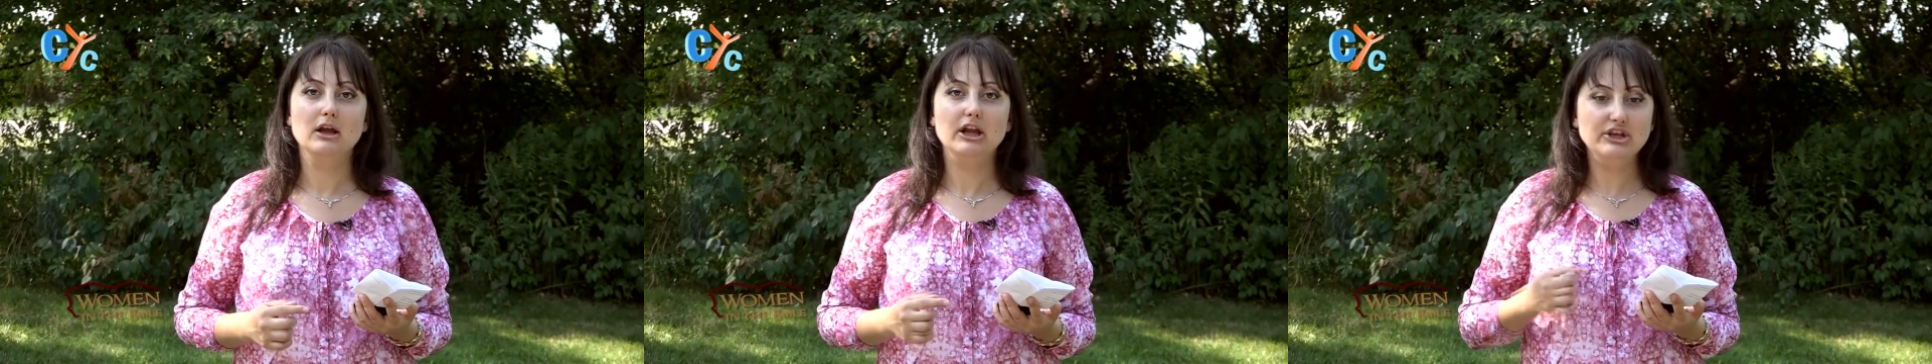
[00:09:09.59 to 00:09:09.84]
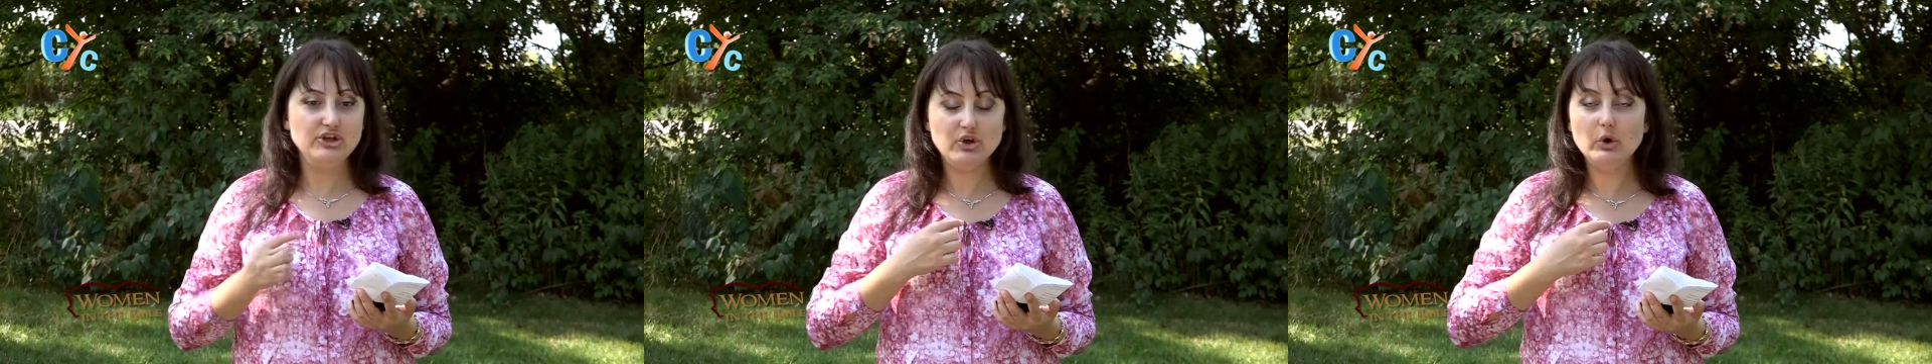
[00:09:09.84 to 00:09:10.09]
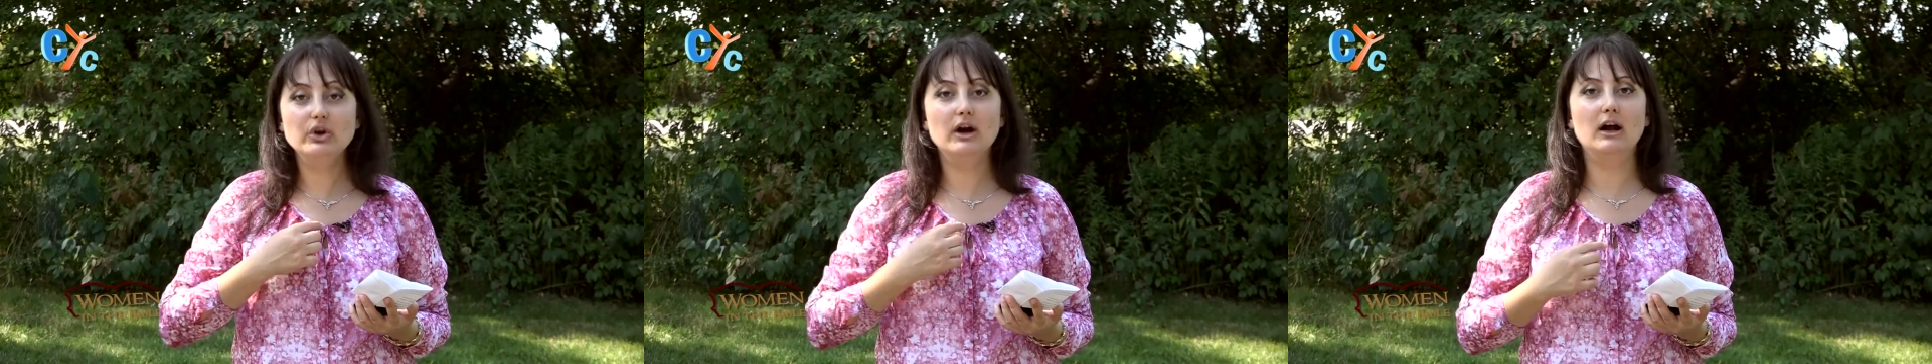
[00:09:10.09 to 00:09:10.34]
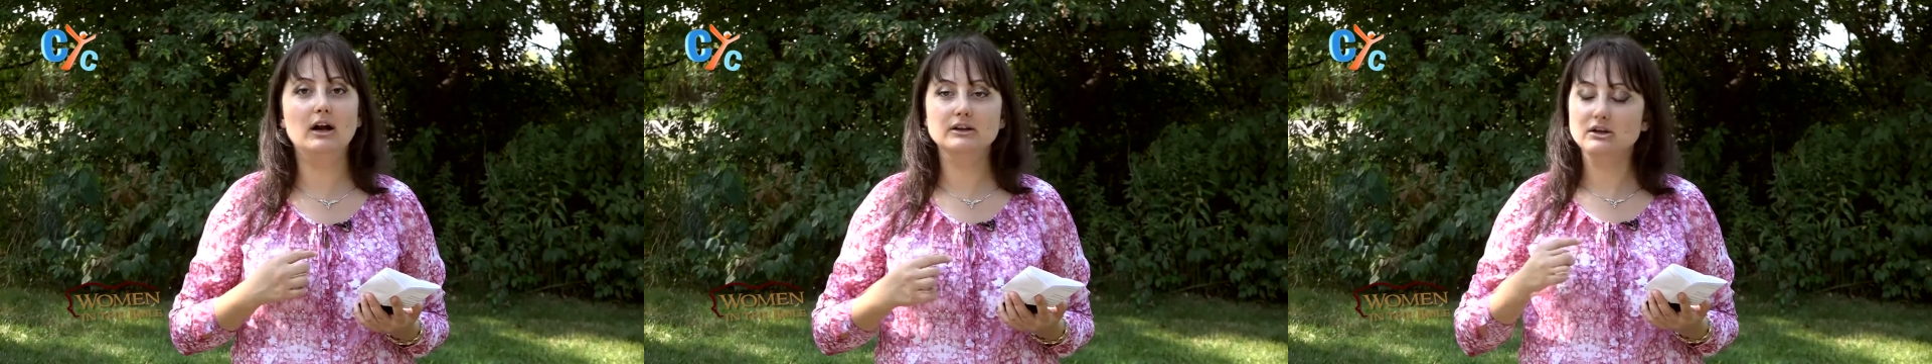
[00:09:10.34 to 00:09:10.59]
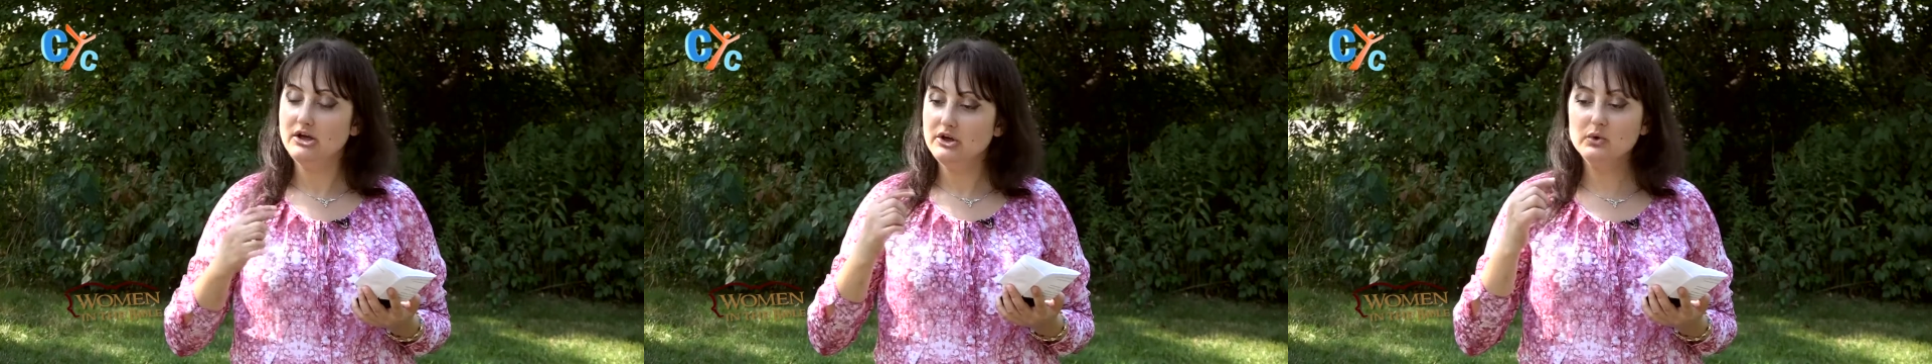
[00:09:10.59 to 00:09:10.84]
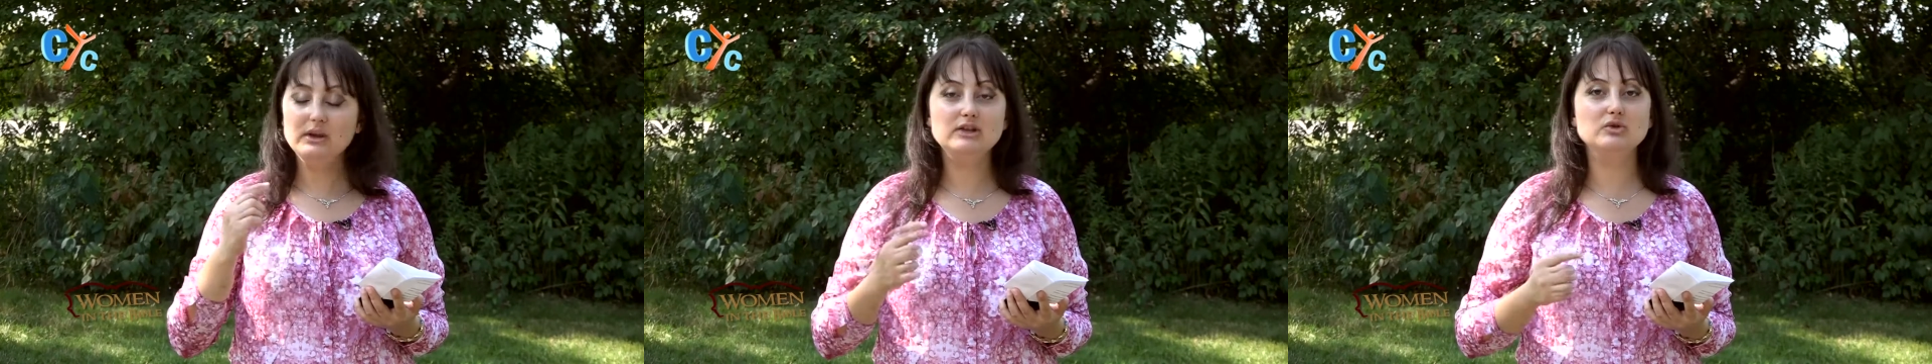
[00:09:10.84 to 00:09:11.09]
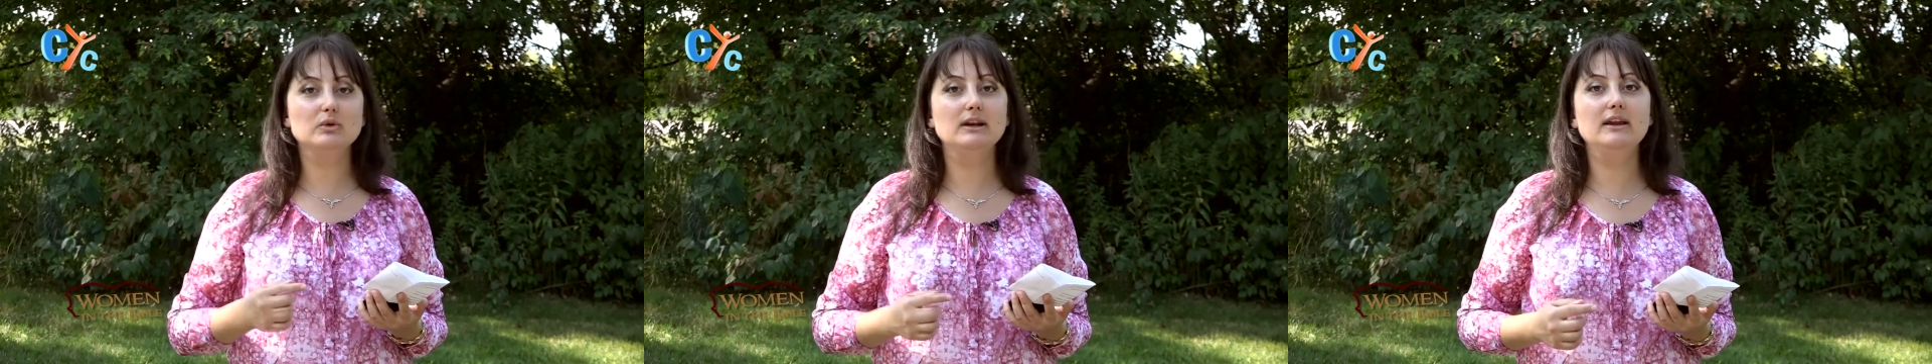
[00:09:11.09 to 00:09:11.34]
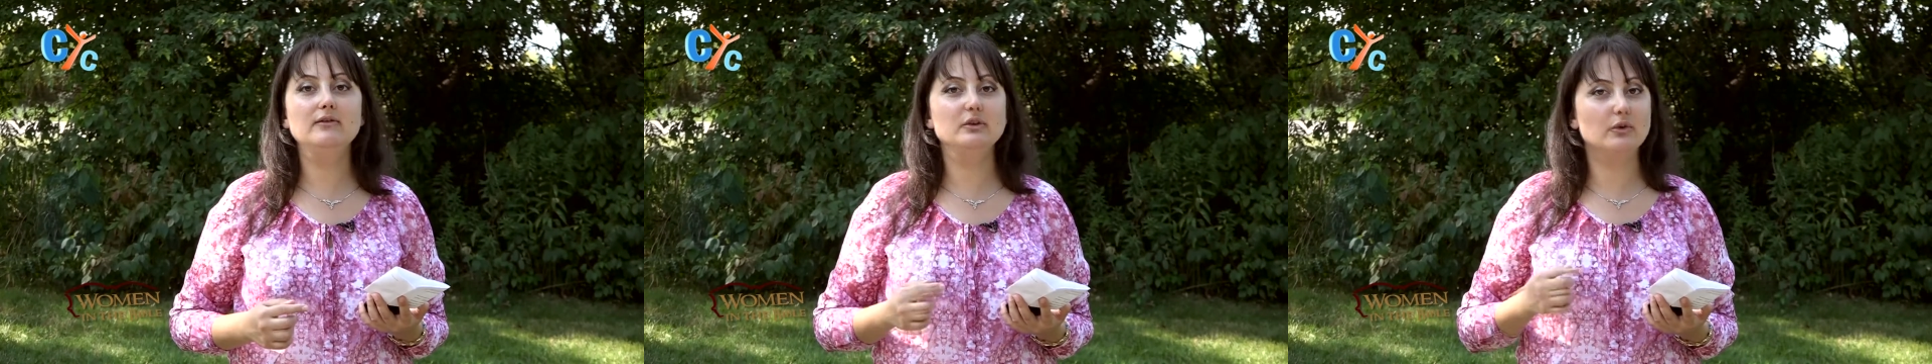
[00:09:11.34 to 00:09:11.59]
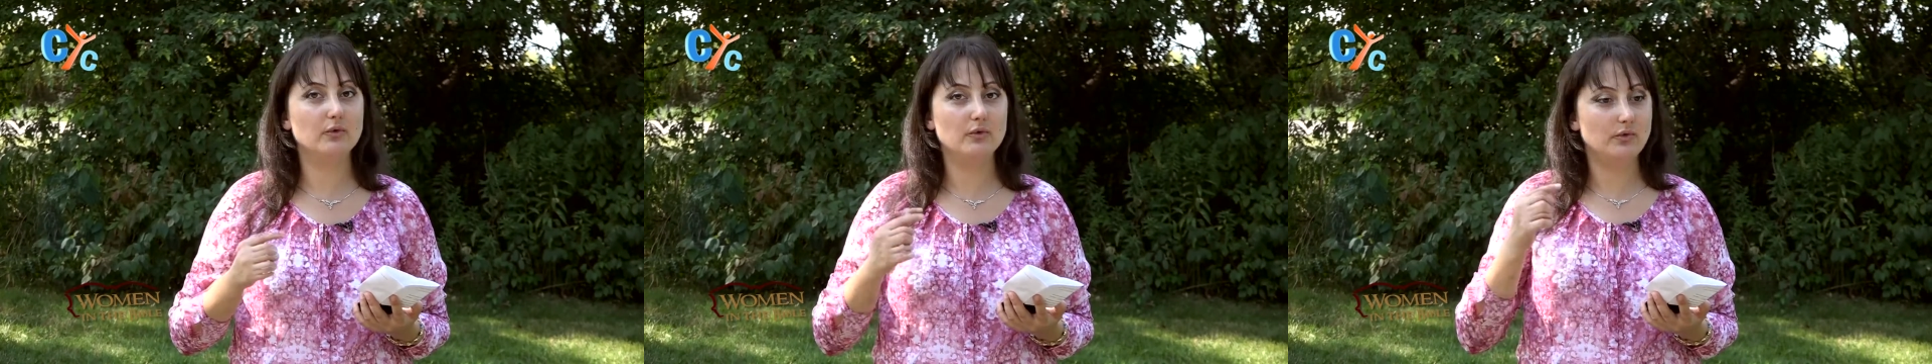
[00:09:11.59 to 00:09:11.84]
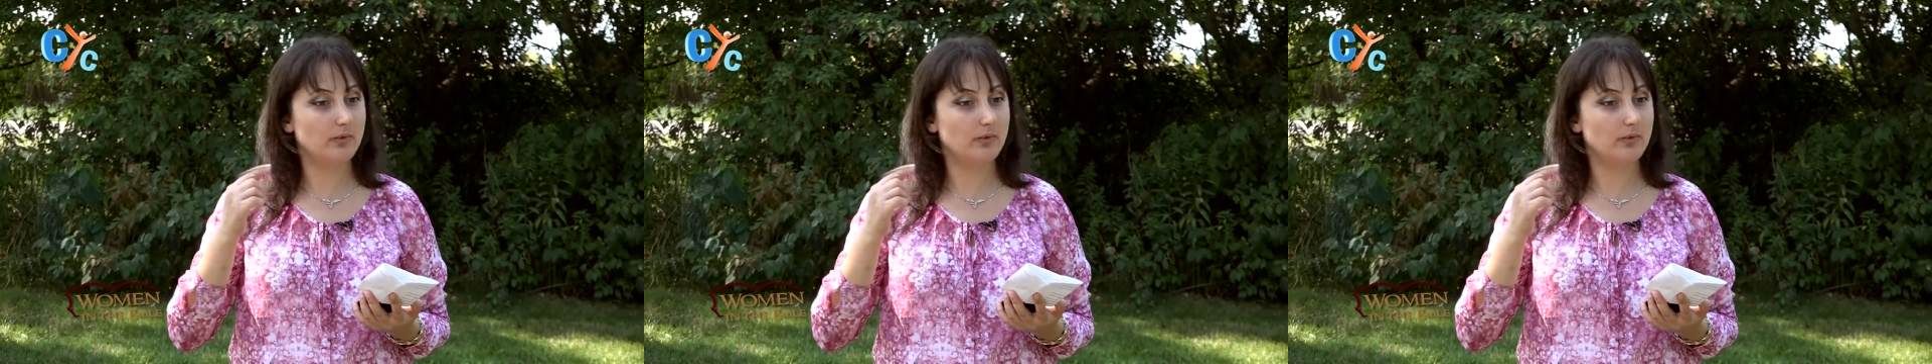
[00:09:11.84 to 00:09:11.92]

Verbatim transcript: In your heart, you need to leave your,